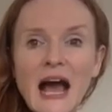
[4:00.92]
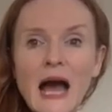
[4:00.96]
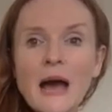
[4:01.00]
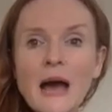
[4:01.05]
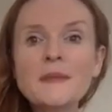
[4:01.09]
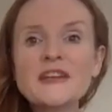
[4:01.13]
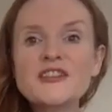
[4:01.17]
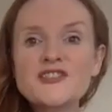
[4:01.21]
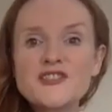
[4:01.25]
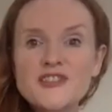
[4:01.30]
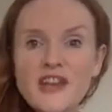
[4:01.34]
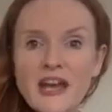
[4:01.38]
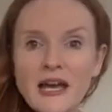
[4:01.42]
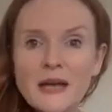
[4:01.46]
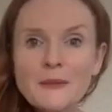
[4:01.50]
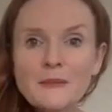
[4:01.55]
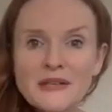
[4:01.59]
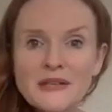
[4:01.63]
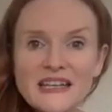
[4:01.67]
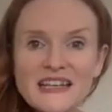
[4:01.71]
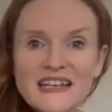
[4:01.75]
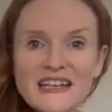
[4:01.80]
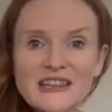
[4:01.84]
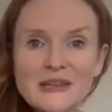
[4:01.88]
I'm in
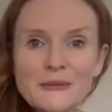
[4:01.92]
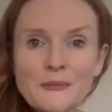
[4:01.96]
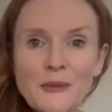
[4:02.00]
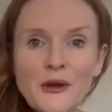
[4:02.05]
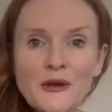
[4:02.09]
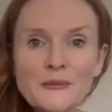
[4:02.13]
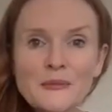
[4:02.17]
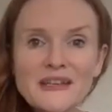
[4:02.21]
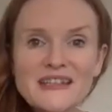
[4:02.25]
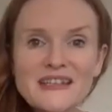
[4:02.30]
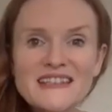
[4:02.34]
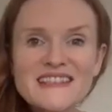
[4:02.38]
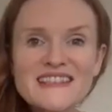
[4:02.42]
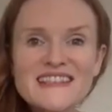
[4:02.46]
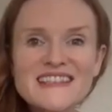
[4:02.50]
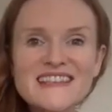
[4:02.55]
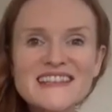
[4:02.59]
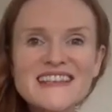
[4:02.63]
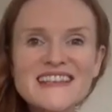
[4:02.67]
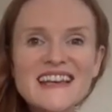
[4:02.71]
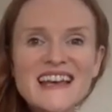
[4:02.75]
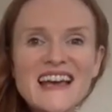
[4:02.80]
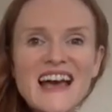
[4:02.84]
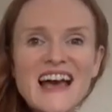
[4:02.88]
Germany at the moment
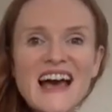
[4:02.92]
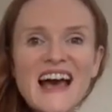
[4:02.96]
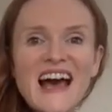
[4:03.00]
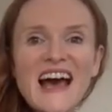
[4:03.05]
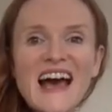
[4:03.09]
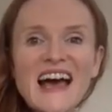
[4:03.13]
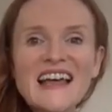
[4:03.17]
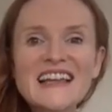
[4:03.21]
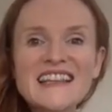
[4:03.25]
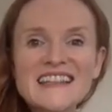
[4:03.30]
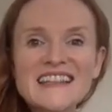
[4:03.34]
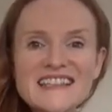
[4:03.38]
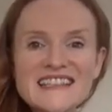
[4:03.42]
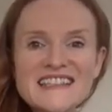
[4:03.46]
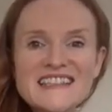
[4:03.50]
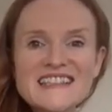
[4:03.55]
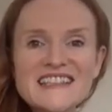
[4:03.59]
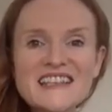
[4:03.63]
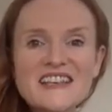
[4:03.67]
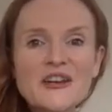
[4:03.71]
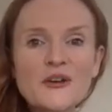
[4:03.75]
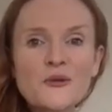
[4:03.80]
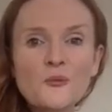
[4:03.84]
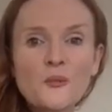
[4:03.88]
and
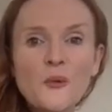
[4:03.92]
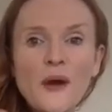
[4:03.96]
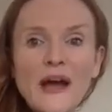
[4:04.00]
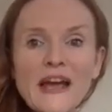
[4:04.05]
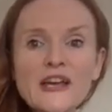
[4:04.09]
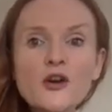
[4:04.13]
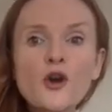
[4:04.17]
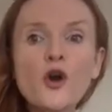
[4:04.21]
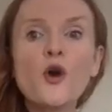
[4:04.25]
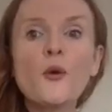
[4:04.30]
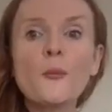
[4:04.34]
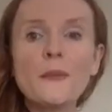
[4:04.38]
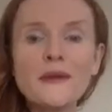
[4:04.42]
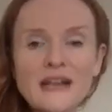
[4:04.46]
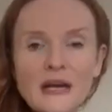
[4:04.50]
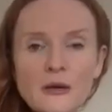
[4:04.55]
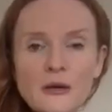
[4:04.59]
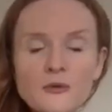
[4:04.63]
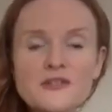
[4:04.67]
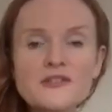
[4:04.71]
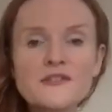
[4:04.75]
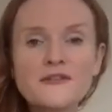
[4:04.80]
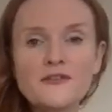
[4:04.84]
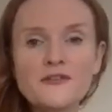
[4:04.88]
we're coming
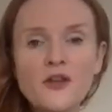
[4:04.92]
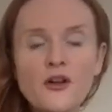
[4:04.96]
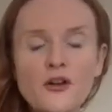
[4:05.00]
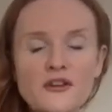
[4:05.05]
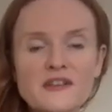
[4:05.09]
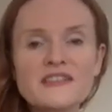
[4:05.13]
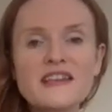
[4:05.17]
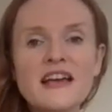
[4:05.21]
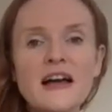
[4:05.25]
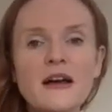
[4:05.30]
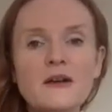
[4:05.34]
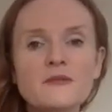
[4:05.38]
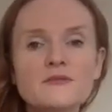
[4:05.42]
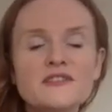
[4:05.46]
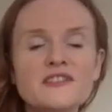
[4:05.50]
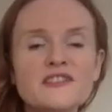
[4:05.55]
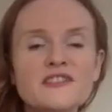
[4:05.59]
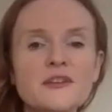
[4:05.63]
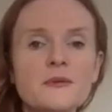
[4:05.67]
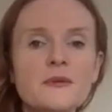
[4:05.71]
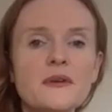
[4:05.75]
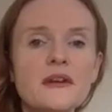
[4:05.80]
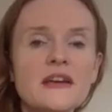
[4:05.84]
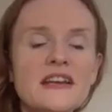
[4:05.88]
out of lockdown.
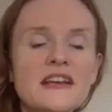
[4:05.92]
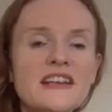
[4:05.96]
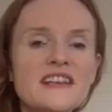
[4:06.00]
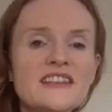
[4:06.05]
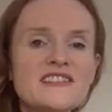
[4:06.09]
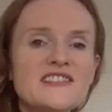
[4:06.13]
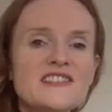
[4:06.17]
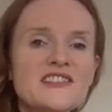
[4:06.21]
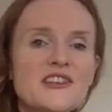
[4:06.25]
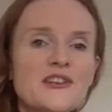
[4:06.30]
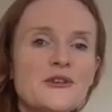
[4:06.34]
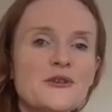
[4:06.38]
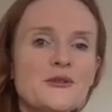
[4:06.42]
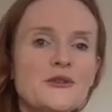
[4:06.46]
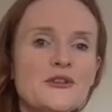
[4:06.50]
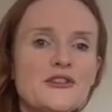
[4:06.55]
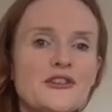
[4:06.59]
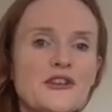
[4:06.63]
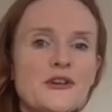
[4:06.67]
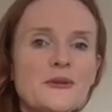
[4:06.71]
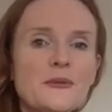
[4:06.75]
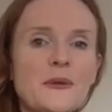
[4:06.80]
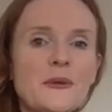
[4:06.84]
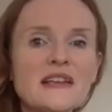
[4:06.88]
So, so you
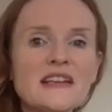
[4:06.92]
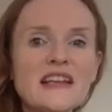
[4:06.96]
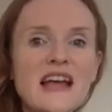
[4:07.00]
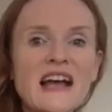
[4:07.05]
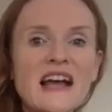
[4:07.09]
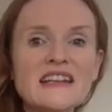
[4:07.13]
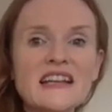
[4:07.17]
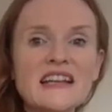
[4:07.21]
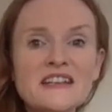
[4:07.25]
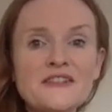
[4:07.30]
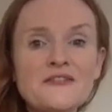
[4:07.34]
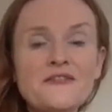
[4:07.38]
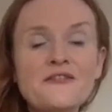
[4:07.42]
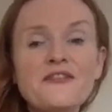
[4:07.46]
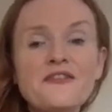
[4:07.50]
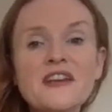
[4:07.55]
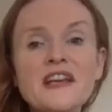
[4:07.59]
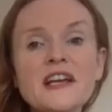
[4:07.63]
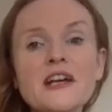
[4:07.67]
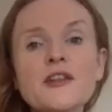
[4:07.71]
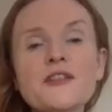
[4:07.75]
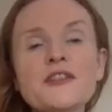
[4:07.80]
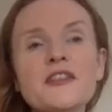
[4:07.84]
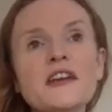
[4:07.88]
know, and, and I
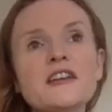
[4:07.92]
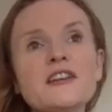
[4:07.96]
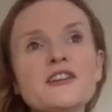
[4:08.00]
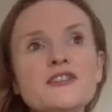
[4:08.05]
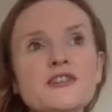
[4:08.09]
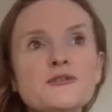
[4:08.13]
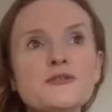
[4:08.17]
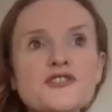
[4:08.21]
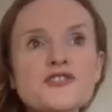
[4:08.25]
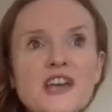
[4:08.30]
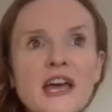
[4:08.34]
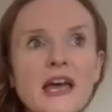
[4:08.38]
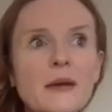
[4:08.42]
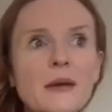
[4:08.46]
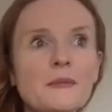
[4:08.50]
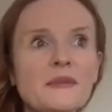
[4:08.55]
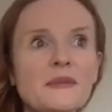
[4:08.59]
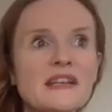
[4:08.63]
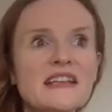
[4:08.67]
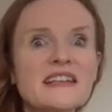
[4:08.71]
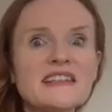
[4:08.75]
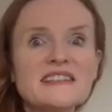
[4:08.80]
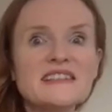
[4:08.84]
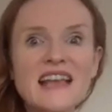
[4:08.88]
feel that, you know,
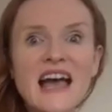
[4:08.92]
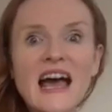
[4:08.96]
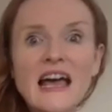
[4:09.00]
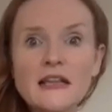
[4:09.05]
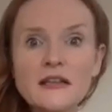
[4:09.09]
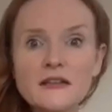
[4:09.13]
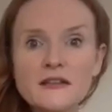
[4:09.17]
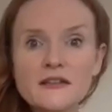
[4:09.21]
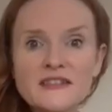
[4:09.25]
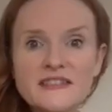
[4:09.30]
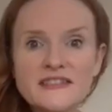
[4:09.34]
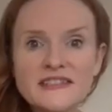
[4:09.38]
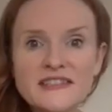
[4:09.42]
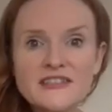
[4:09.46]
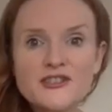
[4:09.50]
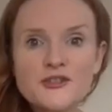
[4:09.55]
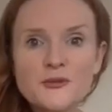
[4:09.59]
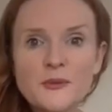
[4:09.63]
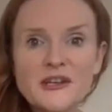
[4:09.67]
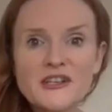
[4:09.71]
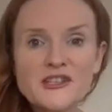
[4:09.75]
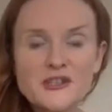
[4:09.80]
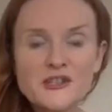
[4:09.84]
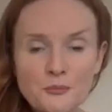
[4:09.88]
Germany has handled the
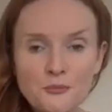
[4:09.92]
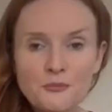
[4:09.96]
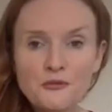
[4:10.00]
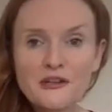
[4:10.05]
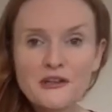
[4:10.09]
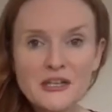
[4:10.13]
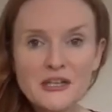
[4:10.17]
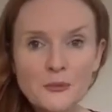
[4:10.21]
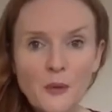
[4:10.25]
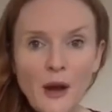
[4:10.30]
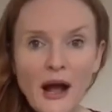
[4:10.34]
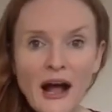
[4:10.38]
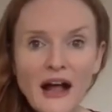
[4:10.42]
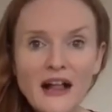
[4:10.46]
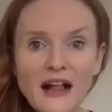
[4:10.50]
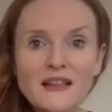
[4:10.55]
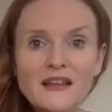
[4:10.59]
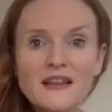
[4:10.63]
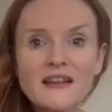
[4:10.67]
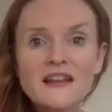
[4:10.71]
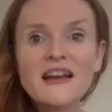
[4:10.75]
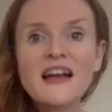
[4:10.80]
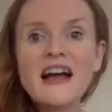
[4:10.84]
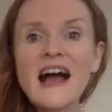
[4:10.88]
situation pretty well.
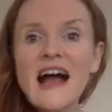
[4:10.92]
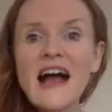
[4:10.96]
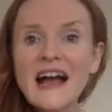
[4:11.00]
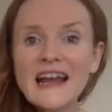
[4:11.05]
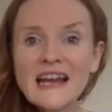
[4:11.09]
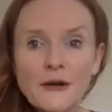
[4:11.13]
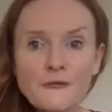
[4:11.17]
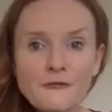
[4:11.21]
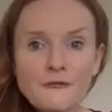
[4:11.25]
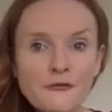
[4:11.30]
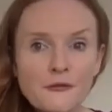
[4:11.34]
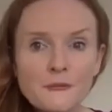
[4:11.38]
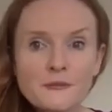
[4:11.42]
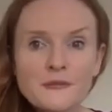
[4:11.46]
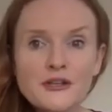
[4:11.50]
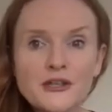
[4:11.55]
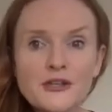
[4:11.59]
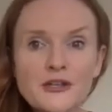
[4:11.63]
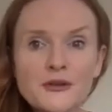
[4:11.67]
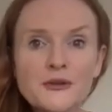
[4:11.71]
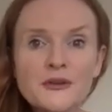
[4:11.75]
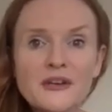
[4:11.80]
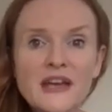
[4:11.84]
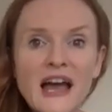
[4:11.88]
I am from
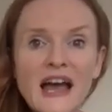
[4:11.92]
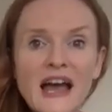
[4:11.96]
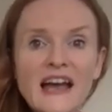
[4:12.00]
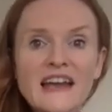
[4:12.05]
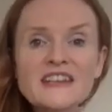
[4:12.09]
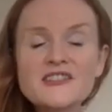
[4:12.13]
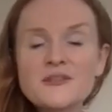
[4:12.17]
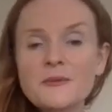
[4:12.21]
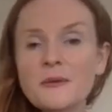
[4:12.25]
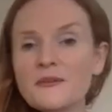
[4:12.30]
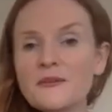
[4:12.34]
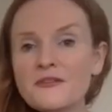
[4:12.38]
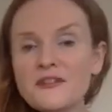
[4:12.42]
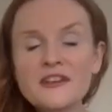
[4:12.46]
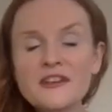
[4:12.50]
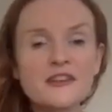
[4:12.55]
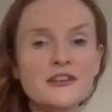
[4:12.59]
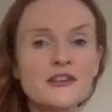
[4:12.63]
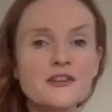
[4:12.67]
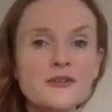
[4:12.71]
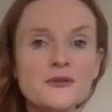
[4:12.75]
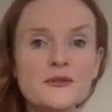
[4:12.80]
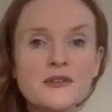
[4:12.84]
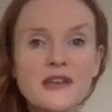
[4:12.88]
the UK. Do I feel
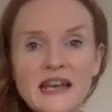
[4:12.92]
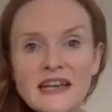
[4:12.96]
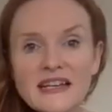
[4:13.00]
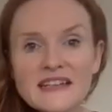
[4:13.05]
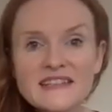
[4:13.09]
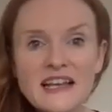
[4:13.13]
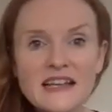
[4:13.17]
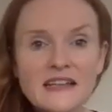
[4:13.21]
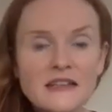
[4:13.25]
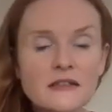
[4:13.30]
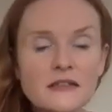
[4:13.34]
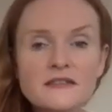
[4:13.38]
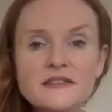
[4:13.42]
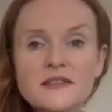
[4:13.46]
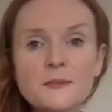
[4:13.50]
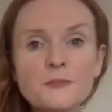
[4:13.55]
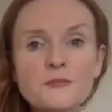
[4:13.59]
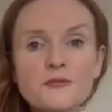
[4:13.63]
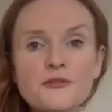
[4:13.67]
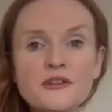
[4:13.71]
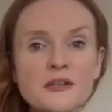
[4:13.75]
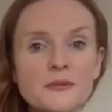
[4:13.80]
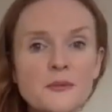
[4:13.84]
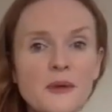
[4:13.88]
the UK has handled it
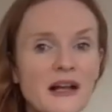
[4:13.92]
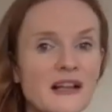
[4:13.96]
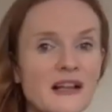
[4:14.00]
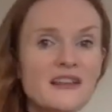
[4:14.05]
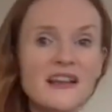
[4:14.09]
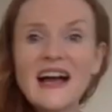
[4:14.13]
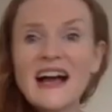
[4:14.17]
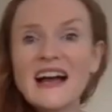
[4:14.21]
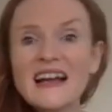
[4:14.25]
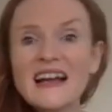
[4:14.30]
pretty well?